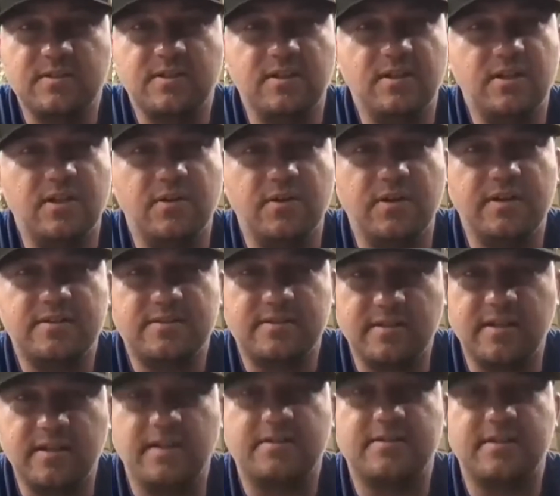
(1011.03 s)

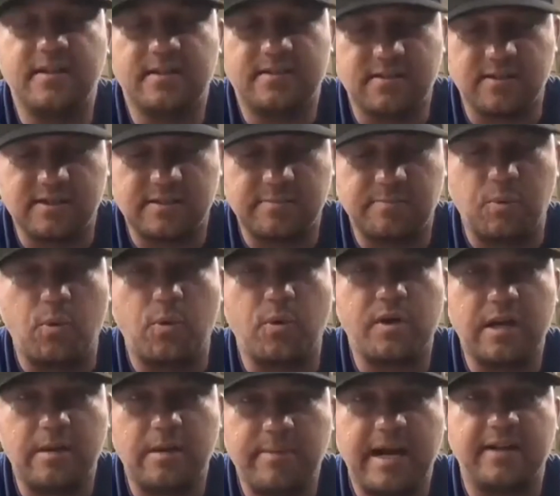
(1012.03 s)
It's a sport
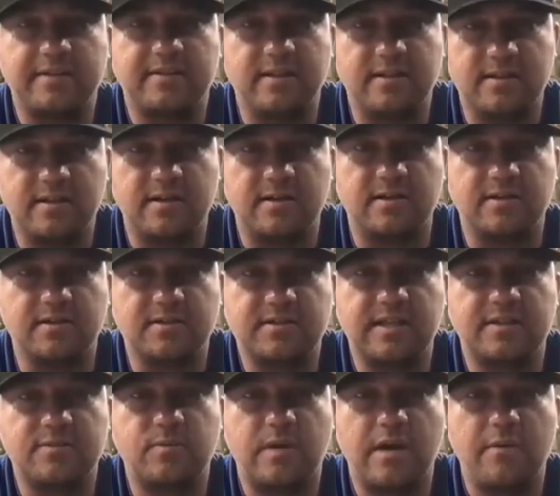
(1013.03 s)
about the dogs.
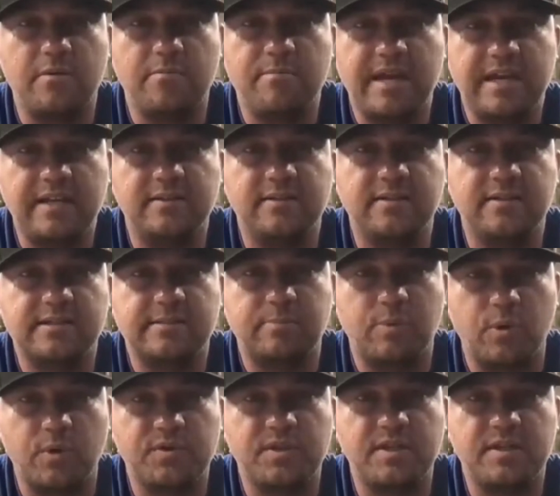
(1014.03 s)
That's why we made this
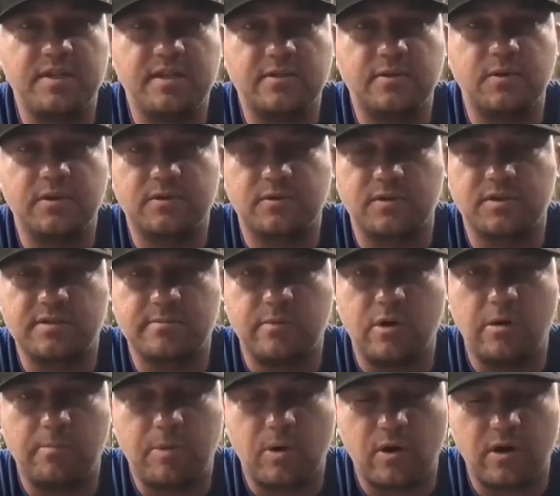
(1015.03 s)
sport. The decoys are a
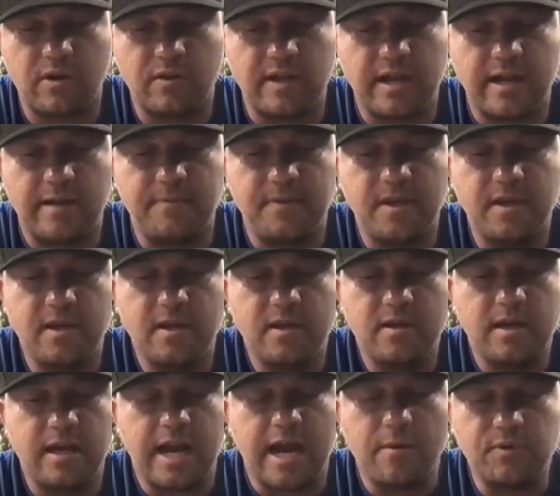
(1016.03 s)
small part of that.
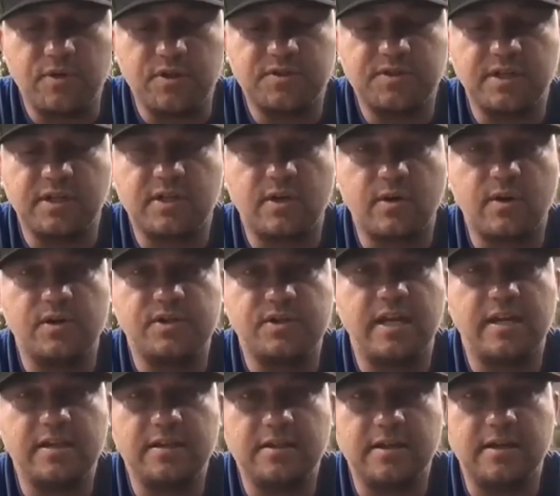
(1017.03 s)
And I would just encourage
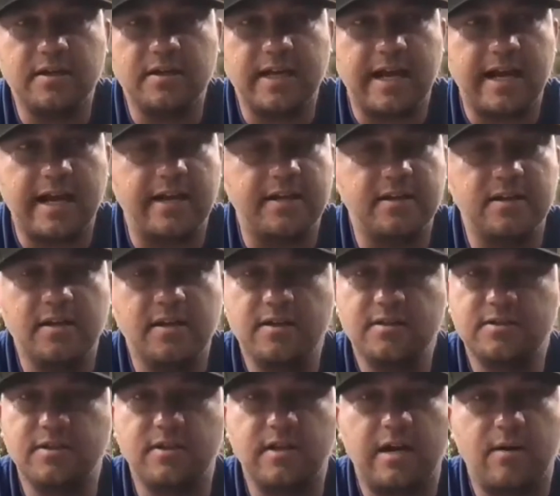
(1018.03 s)
any young guy
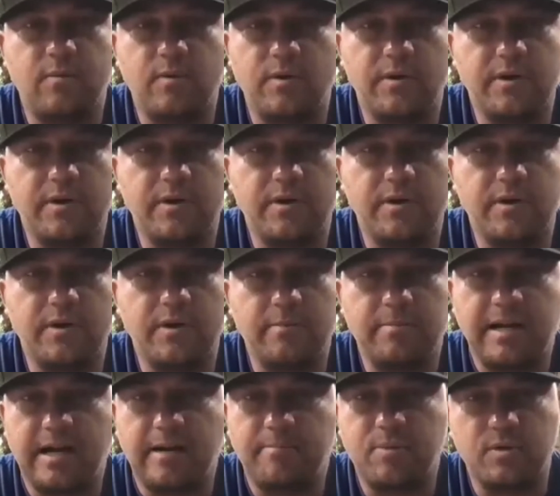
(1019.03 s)
to not worry
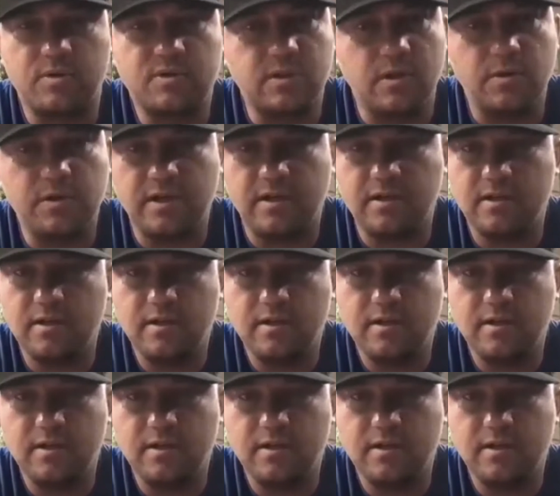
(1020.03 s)
about persona.